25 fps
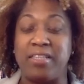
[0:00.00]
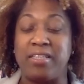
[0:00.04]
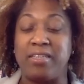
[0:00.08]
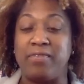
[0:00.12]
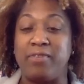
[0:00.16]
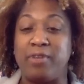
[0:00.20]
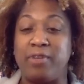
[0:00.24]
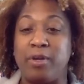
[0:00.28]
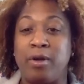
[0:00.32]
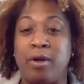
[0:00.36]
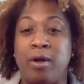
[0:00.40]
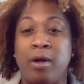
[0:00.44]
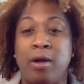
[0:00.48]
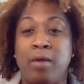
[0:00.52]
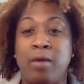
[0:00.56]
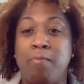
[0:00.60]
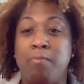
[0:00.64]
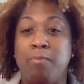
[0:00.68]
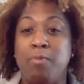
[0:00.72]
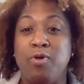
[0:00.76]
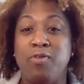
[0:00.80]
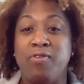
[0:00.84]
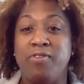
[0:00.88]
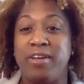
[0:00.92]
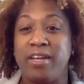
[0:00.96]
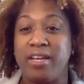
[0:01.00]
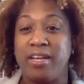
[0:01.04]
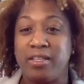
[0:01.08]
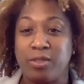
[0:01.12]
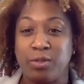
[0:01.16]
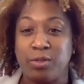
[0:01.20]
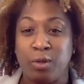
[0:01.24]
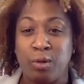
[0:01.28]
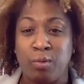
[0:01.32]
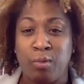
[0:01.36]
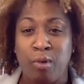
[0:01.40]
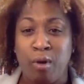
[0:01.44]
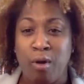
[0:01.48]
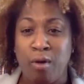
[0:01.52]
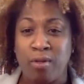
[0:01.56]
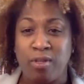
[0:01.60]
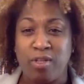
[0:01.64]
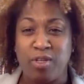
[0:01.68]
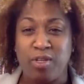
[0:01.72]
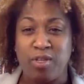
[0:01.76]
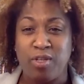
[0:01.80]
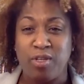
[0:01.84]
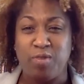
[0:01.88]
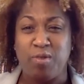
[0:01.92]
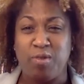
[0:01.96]
if you're moving into a role and
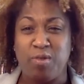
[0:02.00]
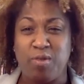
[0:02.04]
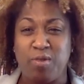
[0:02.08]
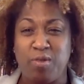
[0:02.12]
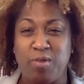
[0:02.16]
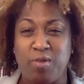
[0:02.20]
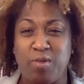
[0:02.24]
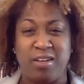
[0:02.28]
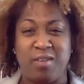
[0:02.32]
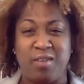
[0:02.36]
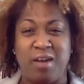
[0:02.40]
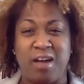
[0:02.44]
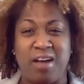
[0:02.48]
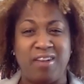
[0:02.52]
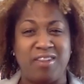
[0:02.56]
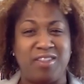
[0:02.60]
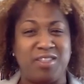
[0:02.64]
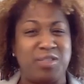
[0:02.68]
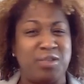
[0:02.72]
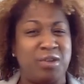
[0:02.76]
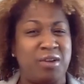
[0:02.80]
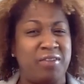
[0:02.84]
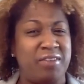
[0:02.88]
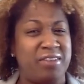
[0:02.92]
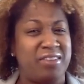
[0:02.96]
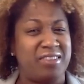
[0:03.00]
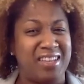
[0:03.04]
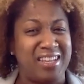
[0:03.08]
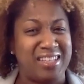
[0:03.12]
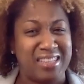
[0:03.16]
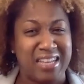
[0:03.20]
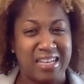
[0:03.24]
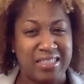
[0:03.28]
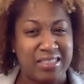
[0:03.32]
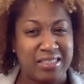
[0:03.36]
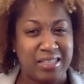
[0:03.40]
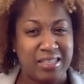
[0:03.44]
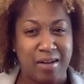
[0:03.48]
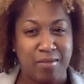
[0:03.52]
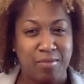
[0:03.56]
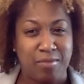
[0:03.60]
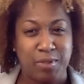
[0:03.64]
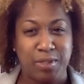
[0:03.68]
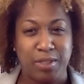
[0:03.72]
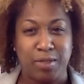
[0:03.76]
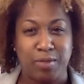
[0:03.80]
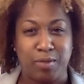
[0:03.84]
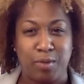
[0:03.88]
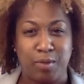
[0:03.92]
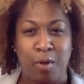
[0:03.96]
you already know how to do everything, that's not
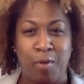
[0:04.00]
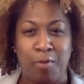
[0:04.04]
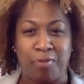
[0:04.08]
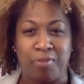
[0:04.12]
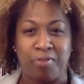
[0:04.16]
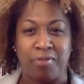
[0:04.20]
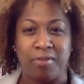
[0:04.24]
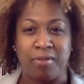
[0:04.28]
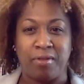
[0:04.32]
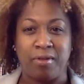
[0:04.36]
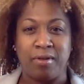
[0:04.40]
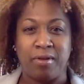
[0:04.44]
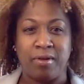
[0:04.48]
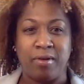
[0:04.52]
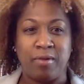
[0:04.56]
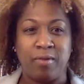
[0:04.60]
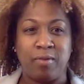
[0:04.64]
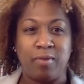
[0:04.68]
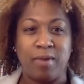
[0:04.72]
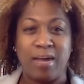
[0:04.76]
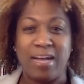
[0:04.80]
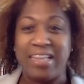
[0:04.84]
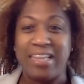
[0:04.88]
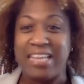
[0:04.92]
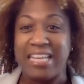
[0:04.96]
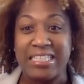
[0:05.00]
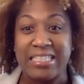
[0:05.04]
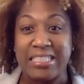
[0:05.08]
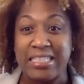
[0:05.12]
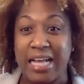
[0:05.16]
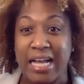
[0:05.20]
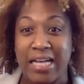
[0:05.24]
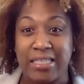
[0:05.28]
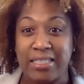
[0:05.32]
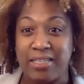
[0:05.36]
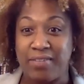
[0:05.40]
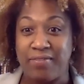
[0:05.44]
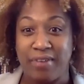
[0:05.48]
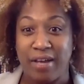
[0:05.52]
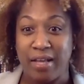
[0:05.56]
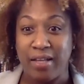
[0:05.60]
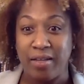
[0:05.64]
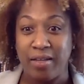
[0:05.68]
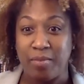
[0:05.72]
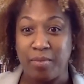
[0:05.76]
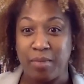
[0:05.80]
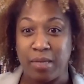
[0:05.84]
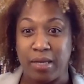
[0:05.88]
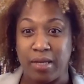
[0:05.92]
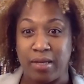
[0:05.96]
really growth, right? That's not
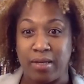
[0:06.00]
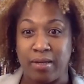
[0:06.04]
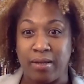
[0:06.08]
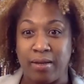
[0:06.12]
development.